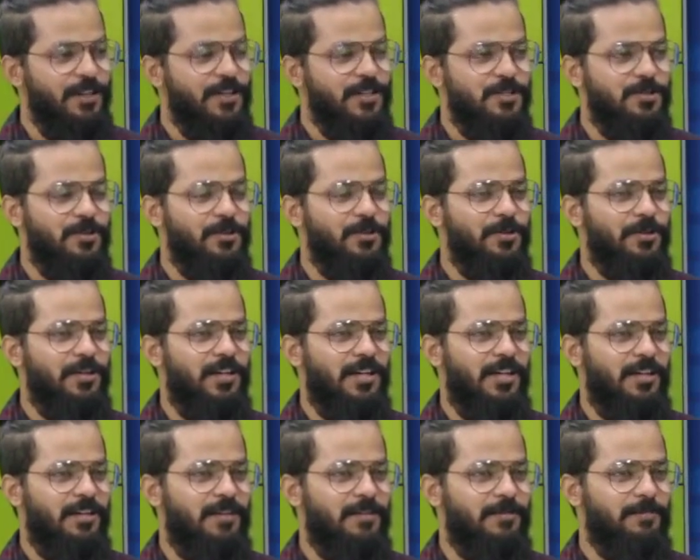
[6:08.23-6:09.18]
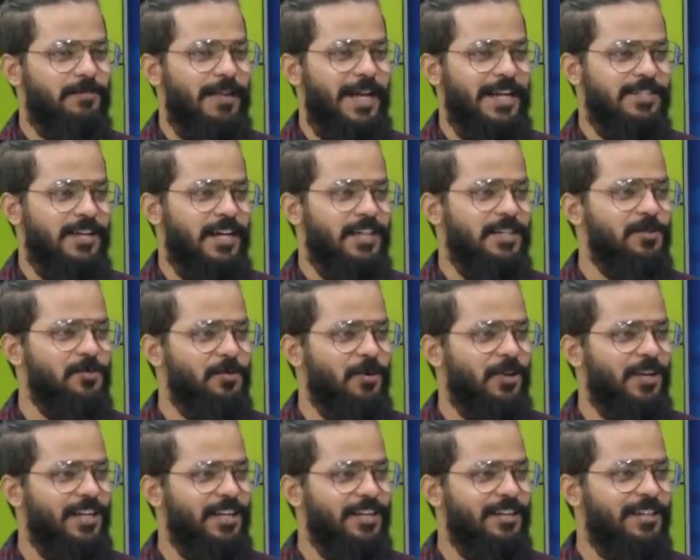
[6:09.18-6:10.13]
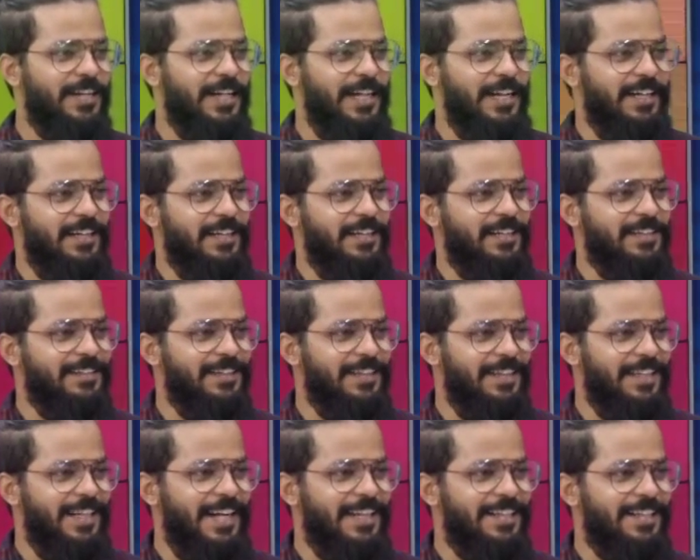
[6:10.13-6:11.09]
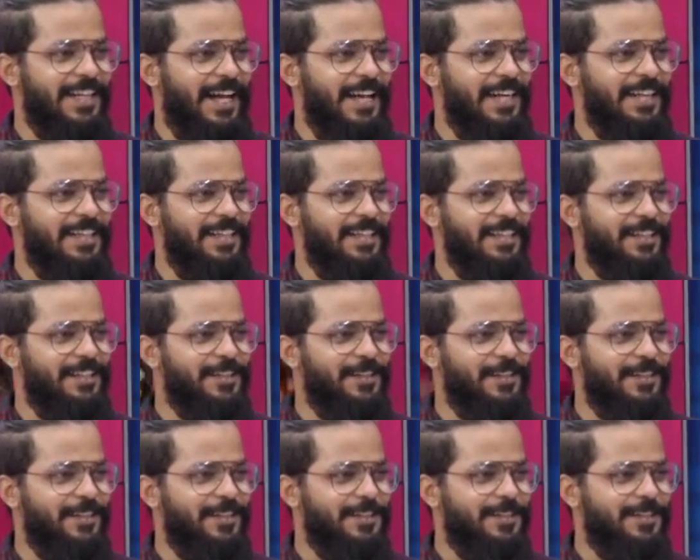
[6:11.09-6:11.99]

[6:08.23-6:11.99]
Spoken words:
So I started working in the late night, and